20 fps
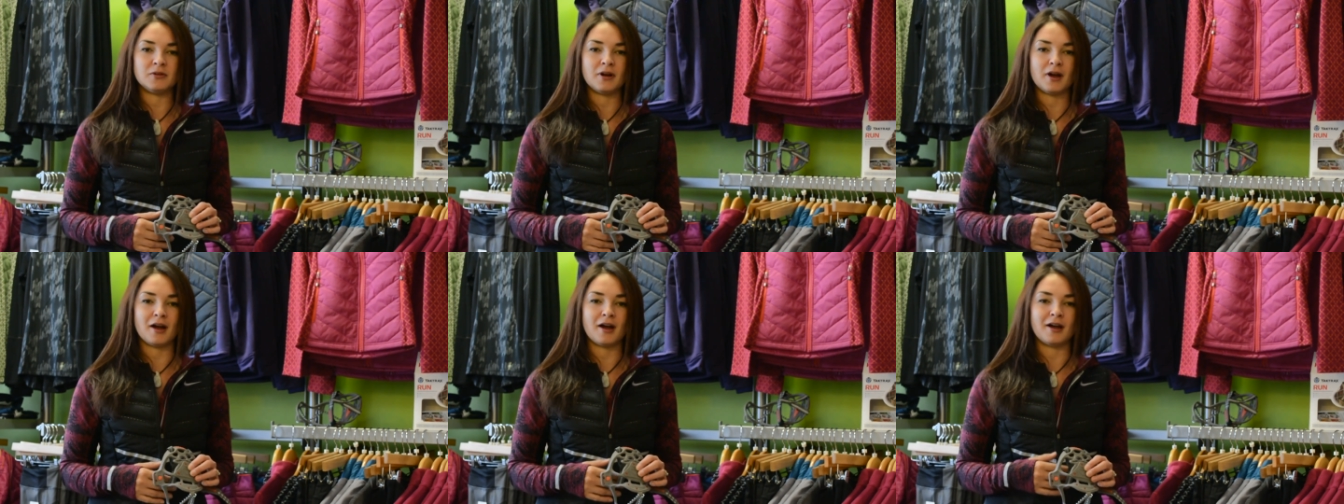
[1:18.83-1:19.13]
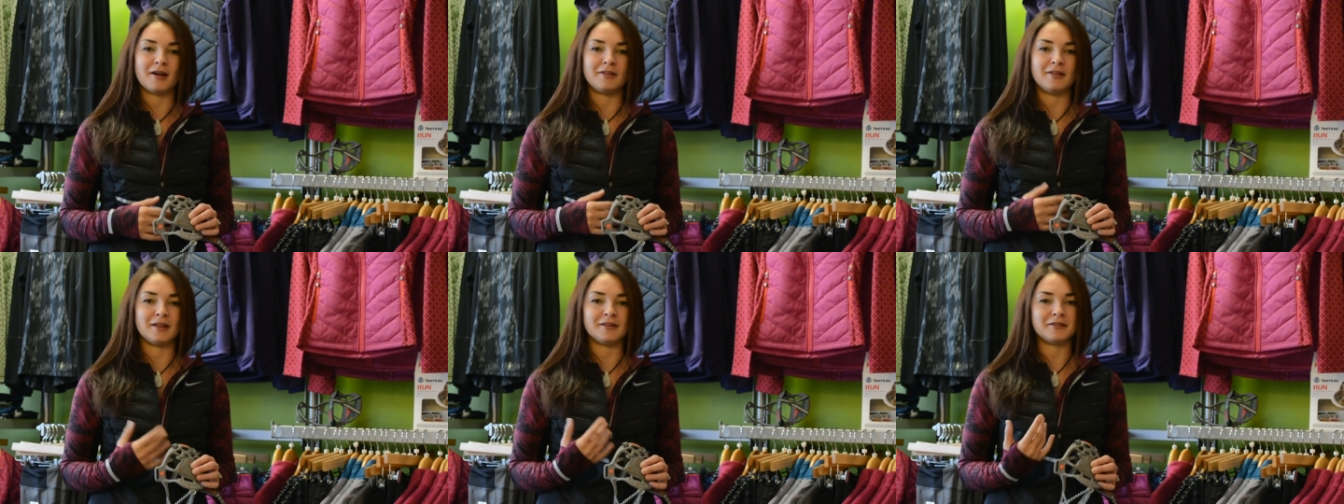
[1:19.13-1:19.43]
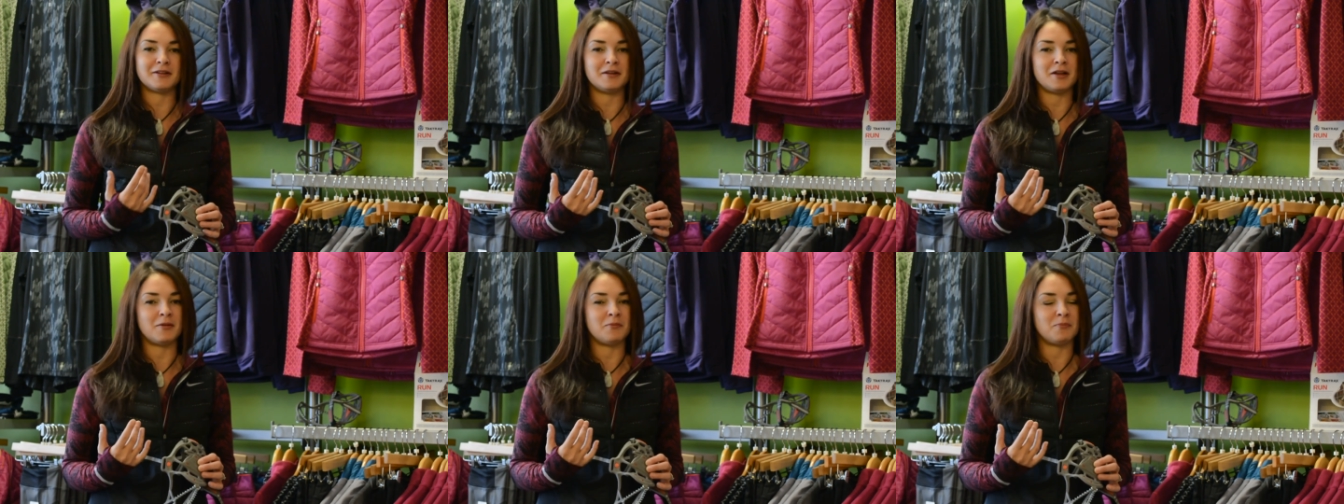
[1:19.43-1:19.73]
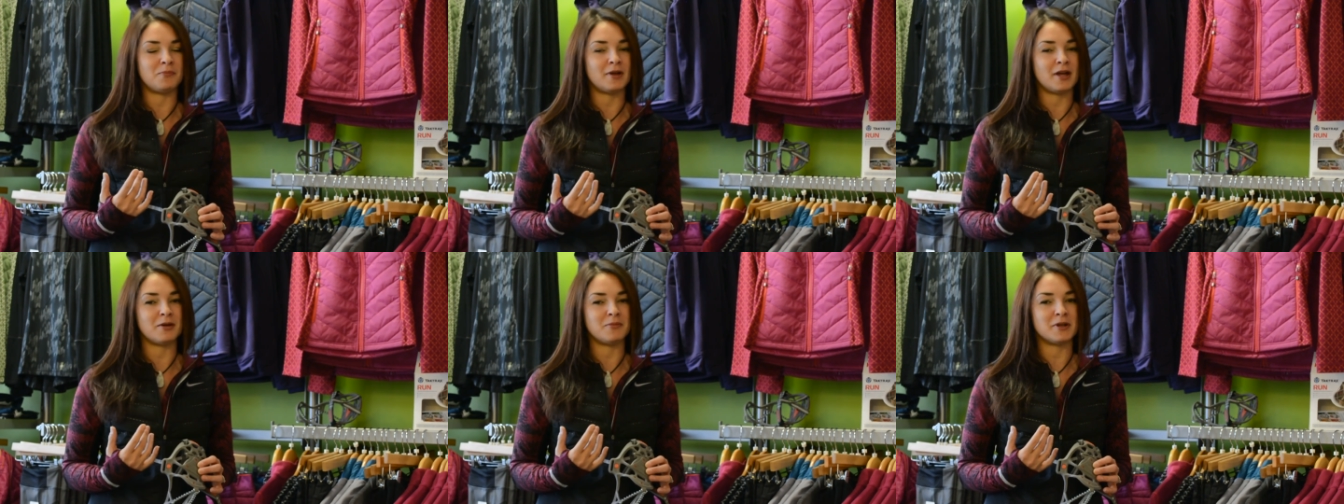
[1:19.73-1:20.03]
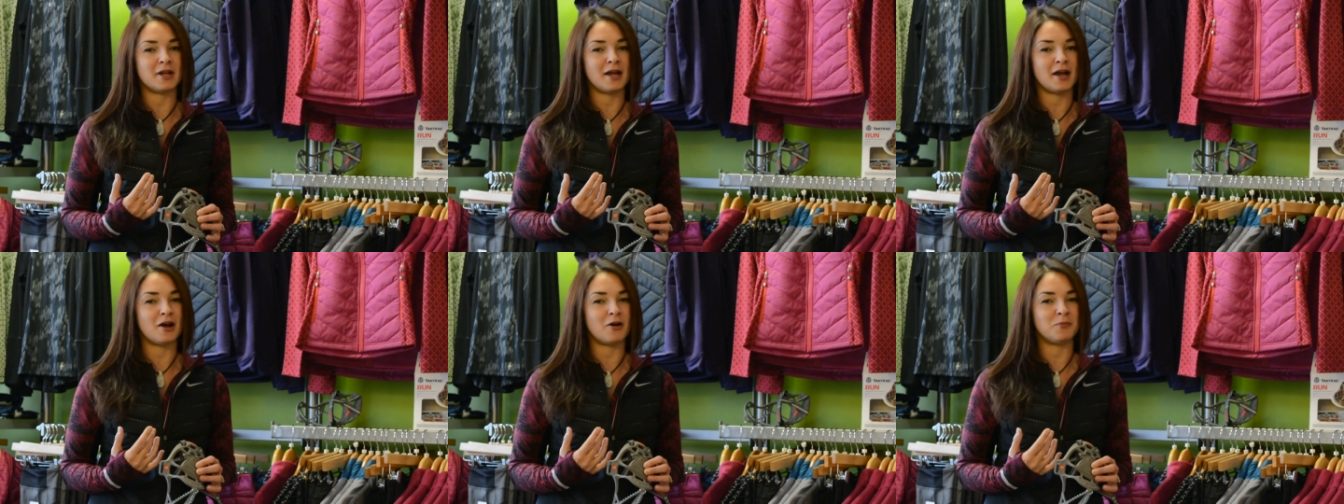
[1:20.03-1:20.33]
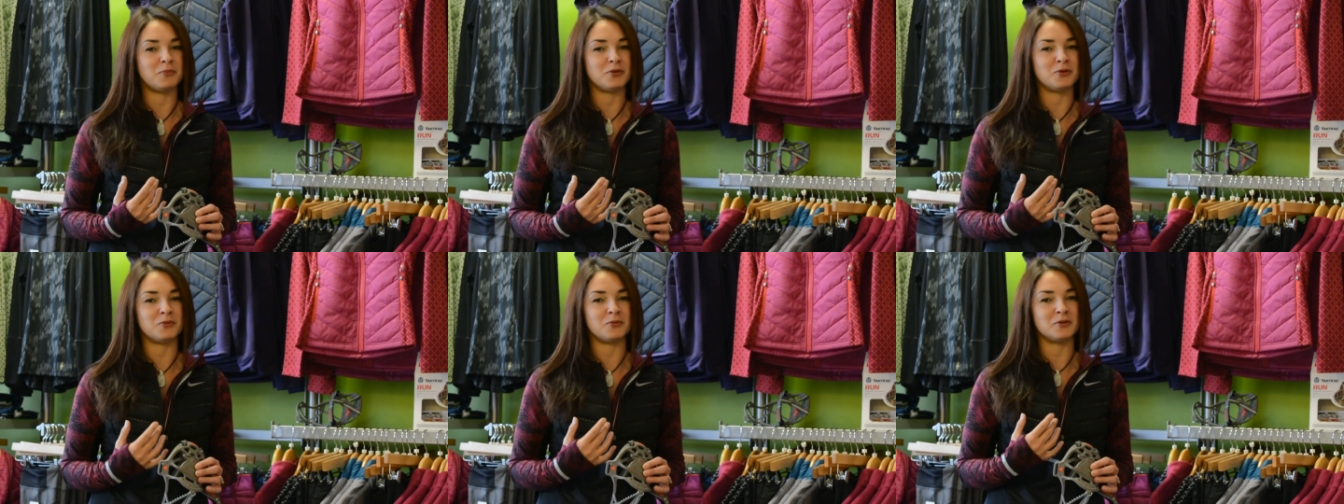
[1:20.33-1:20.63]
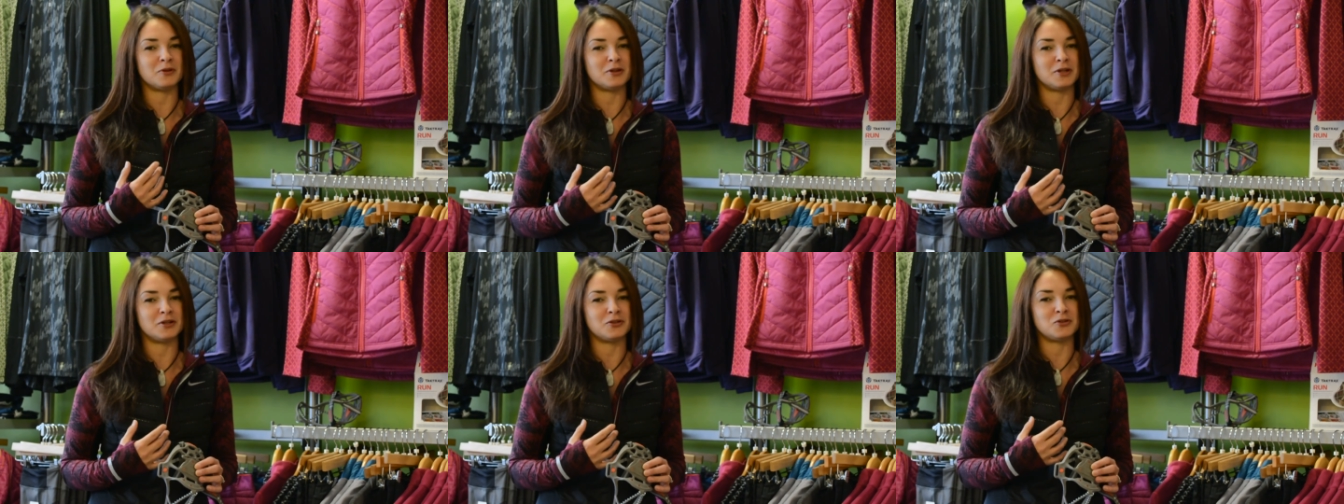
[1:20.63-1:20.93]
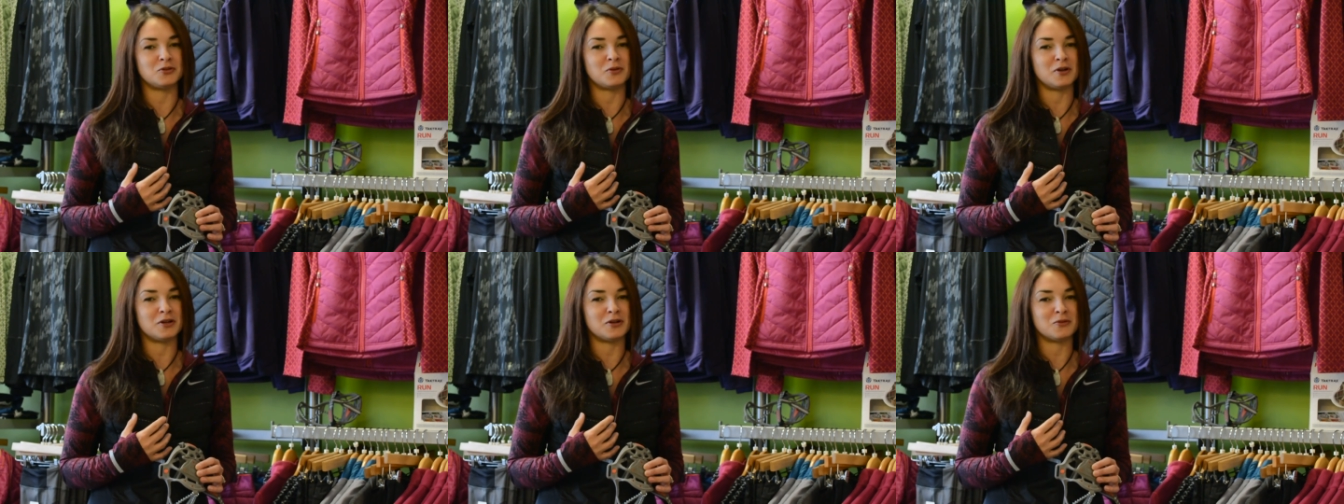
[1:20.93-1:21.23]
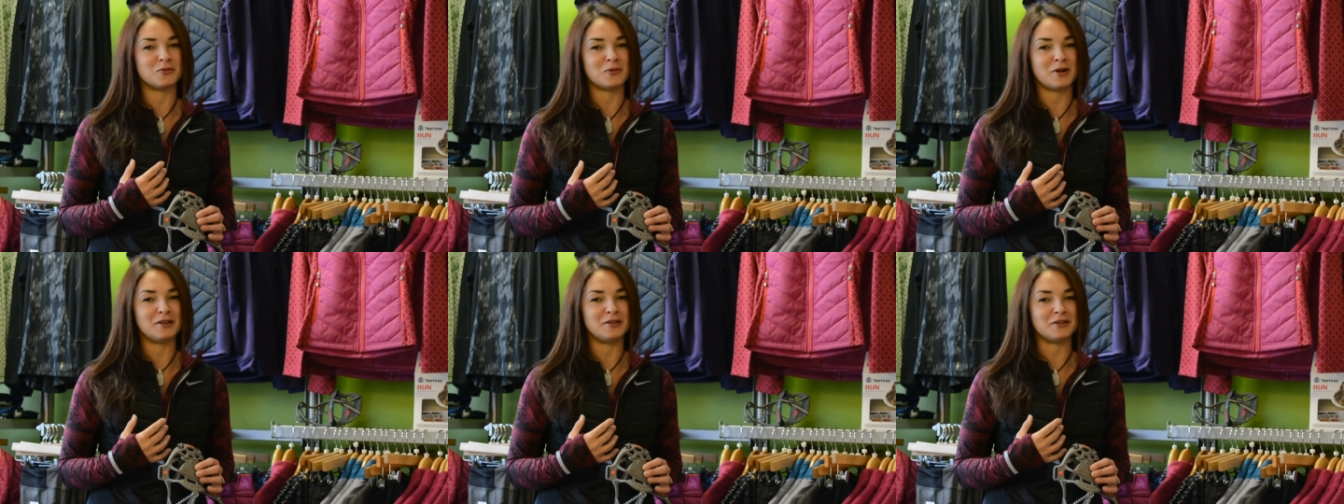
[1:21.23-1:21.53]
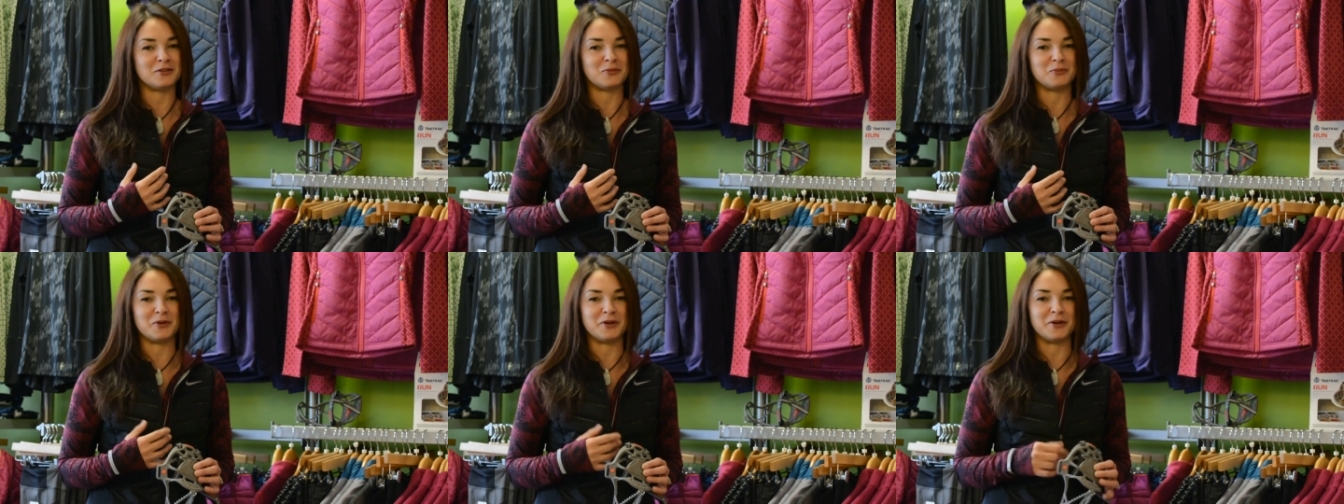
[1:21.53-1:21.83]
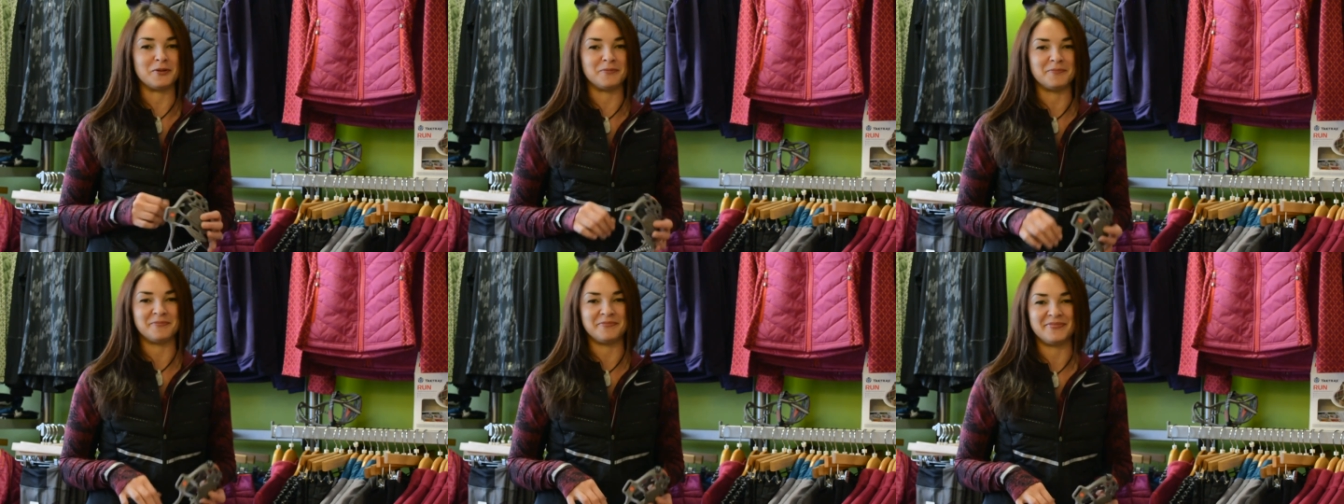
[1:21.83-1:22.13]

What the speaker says: That's gonna be able to help you really enjoy your run this winter.